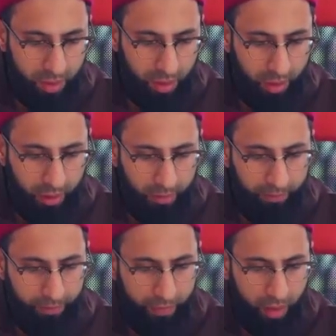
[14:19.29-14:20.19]
Okay,
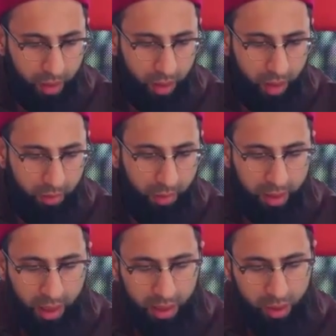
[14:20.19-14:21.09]

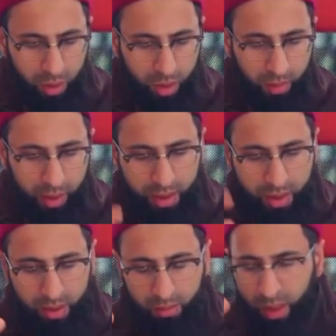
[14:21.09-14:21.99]
and I'll talk about
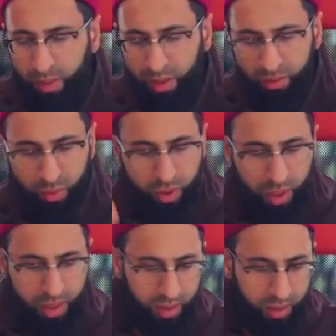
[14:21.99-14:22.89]
this maybe in a future
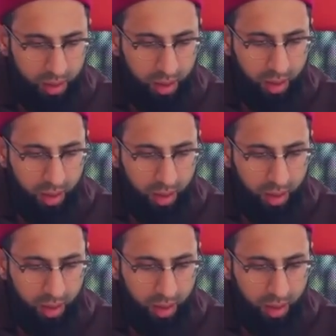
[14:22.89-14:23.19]
lesson,